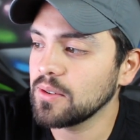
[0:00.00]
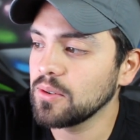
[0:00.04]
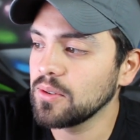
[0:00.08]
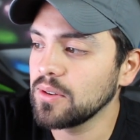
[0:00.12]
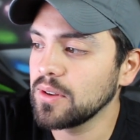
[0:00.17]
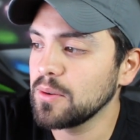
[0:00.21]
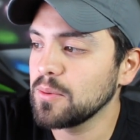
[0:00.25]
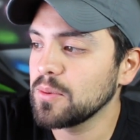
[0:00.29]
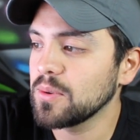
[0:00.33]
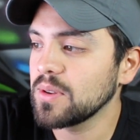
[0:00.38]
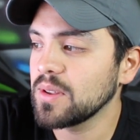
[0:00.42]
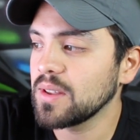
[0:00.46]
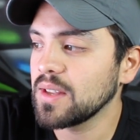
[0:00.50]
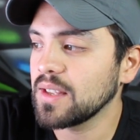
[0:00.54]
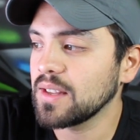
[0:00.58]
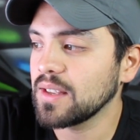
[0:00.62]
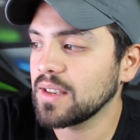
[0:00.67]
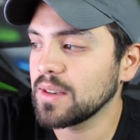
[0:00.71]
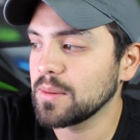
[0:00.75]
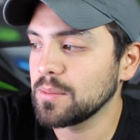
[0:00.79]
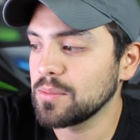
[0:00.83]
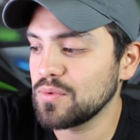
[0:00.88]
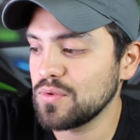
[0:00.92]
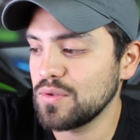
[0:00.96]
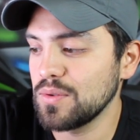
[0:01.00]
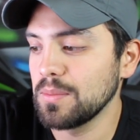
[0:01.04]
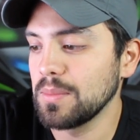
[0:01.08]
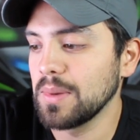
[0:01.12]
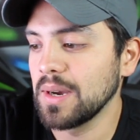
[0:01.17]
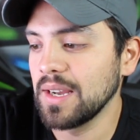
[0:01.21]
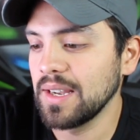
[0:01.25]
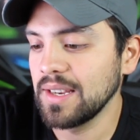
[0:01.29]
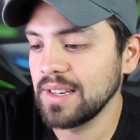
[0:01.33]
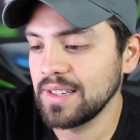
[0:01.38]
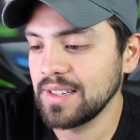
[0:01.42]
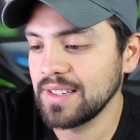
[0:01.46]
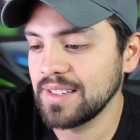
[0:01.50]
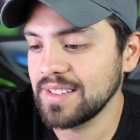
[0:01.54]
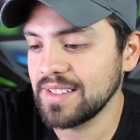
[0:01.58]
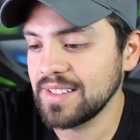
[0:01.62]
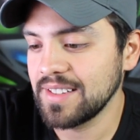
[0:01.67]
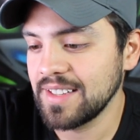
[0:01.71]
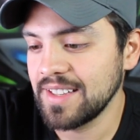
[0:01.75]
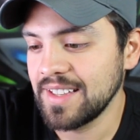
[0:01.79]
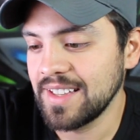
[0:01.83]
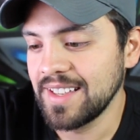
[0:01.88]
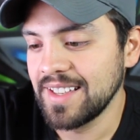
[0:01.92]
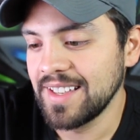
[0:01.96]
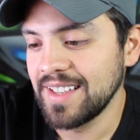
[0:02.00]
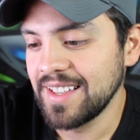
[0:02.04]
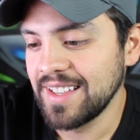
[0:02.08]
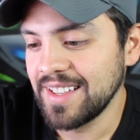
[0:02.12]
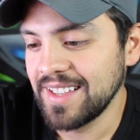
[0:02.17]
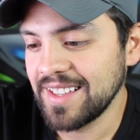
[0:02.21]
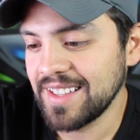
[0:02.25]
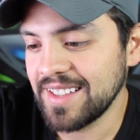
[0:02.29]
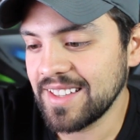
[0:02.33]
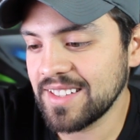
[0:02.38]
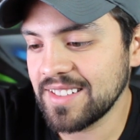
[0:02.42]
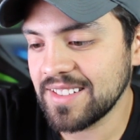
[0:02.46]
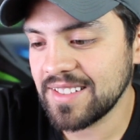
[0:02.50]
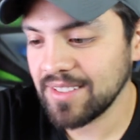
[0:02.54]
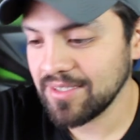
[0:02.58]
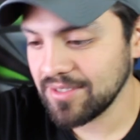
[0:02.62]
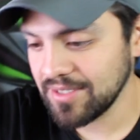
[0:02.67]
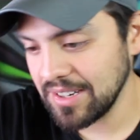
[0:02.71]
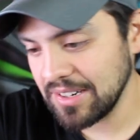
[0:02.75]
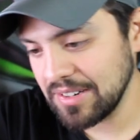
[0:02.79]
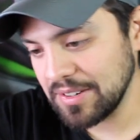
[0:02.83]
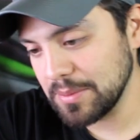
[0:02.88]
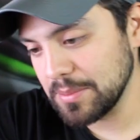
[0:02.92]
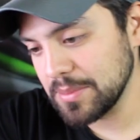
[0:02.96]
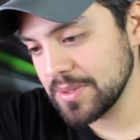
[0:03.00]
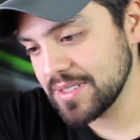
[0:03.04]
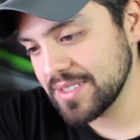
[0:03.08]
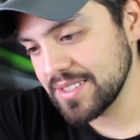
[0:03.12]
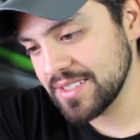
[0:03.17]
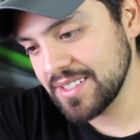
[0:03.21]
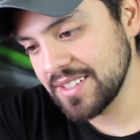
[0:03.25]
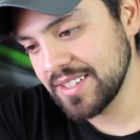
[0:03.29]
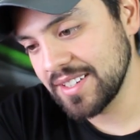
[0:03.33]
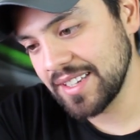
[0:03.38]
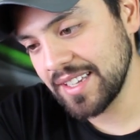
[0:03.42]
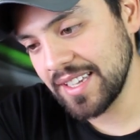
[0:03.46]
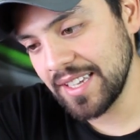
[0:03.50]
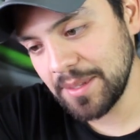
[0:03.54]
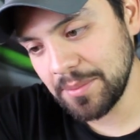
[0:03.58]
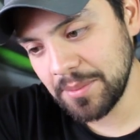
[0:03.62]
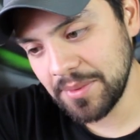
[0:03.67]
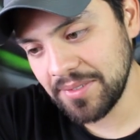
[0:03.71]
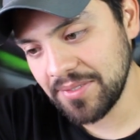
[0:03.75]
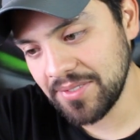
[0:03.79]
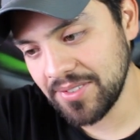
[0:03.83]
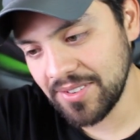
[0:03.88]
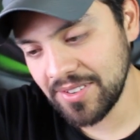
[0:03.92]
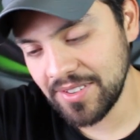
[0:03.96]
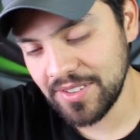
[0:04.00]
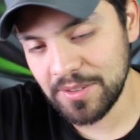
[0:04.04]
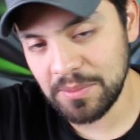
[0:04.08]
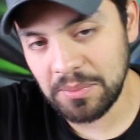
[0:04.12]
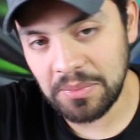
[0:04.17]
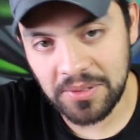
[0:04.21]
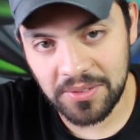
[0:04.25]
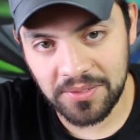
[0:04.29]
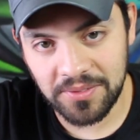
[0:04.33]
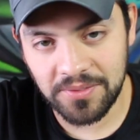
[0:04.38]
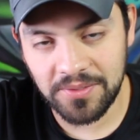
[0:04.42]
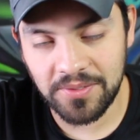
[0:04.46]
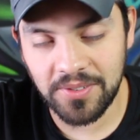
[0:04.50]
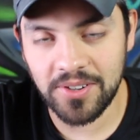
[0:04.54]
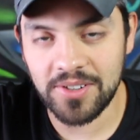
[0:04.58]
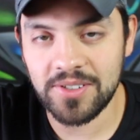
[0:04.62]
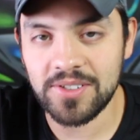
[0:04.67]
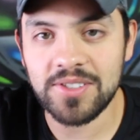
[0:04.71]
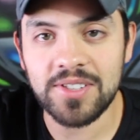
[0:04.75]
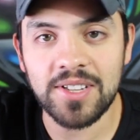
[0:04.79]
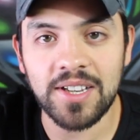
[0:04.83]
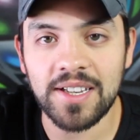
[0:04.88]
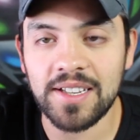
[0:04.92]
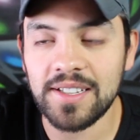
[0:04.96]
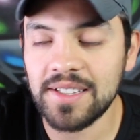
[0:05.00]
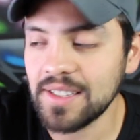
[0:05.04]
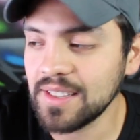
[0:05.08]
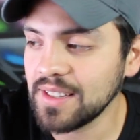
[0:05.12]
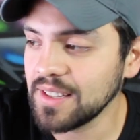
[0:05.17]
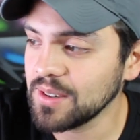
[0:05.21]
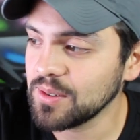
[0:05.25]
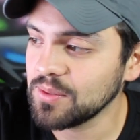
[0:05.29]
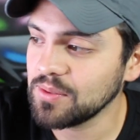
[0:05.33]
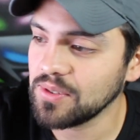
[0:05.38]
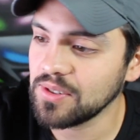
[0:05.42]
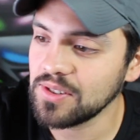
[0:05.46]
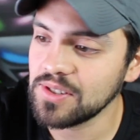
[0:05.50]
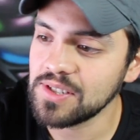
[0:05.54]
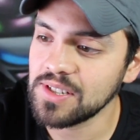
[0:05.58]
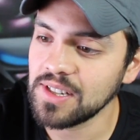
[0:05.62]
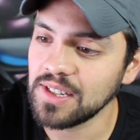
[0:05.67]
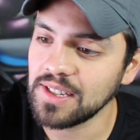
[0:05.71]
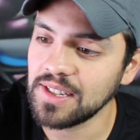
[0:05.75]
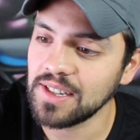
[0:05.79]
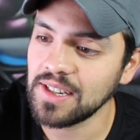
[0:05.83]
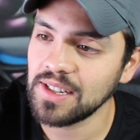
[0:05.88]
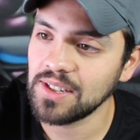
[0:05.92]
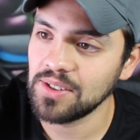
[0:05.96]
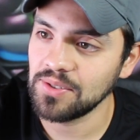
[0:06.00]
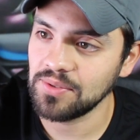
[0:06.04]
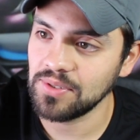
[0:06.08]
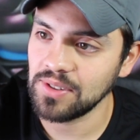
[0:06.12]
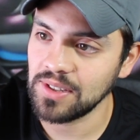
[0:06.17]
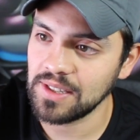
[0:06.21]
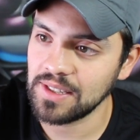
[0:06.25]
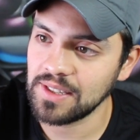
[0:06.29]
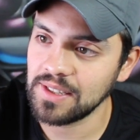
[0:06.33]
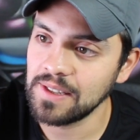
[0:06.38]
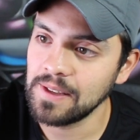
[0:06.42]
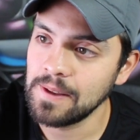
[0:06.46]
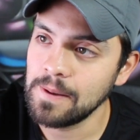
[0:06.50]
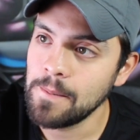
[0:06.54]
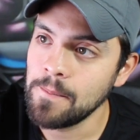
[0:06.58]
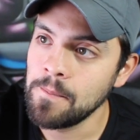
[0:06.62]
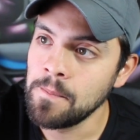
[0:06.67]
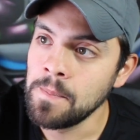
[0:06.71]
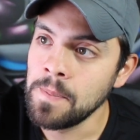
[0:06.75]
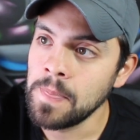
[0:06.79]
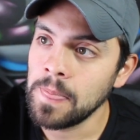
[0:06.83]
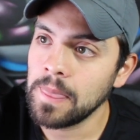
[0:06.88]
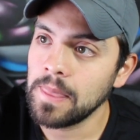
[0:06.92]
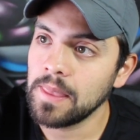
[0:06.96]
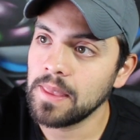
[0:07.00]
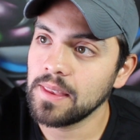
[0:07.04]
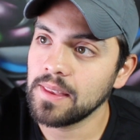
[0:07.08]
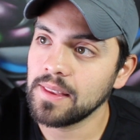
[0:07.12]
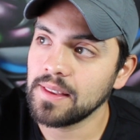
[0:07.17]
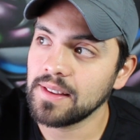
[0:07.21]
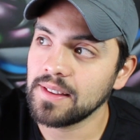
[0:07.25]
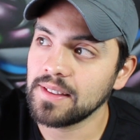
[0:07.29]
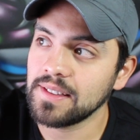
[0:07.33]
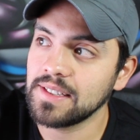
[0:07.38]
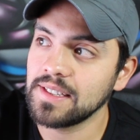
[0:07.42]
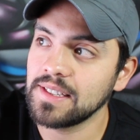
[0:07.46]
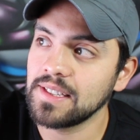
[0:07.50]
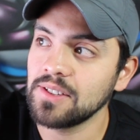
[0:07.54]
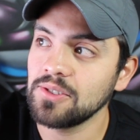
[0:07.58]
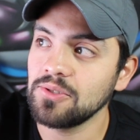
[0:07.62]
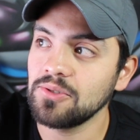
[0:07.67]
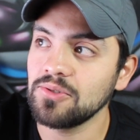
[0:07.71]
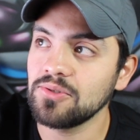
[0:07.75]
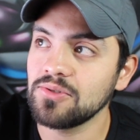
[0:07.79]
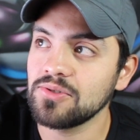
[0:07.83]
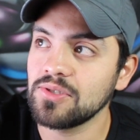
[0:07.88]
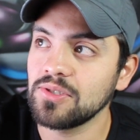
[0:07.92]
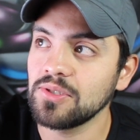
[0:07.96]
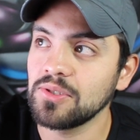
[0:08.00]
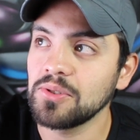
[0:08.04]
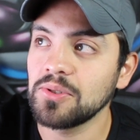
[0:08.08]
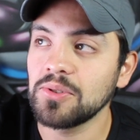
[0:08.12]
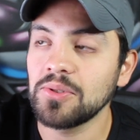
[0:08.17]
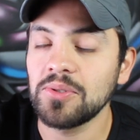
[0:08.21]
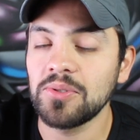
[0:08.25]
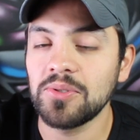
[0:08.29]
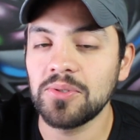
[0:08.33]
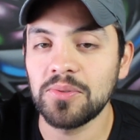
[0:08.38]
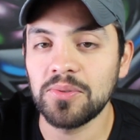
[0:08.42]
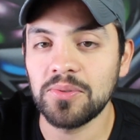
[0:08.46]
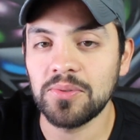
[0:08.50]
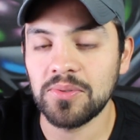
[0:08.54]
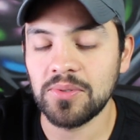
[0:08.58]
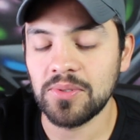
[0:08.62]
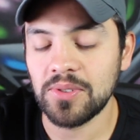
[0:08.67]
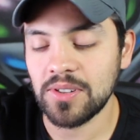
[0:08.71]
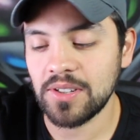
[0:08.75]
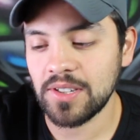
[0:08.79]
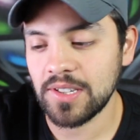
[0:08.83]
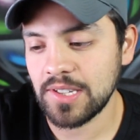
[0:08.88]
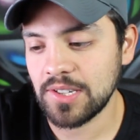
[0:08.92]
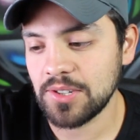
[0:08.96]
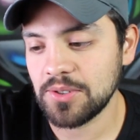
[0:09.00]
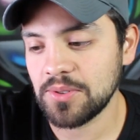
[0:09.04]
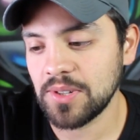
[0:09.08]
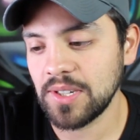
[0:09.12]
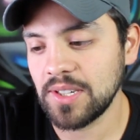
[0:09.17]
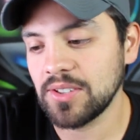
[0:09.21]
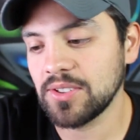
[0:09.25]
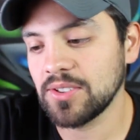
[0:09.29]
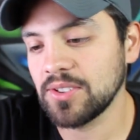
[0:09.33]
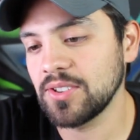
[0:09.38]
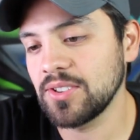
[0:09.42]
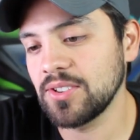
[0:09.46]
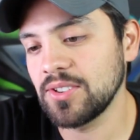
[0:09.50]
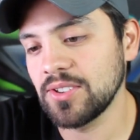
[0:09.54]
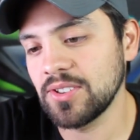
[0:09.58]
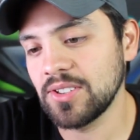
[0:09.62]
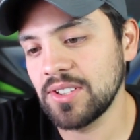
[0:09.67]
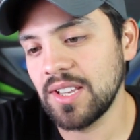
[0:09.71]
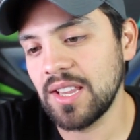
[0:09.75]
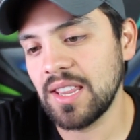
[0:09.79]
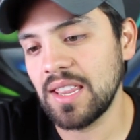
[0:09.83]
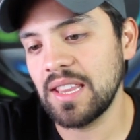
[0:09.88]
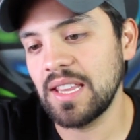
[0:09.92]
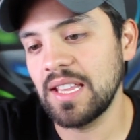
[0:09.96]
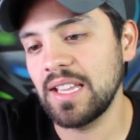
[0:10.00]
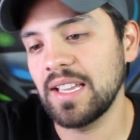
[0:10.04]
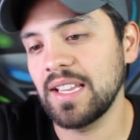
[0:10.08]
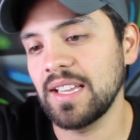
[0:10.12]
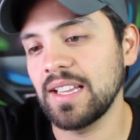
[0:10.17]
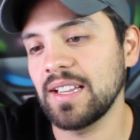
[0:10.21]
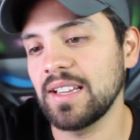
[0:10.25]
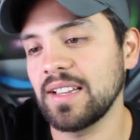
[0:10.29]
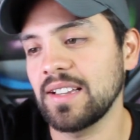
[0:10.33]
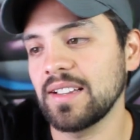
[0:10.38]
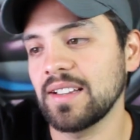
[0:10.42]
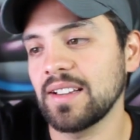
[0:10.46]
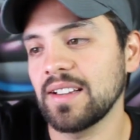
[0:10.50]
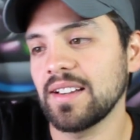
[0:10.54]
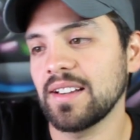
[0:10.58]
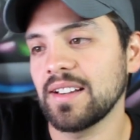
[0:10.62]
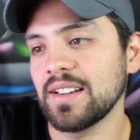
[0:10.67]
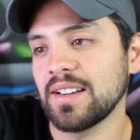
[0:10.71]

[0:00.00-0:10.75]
only one that comes to mind, the Sound Alchemist is gonna hate me for this, but Farsight. I think Farsight kind of like kills the whole Greater Good thing,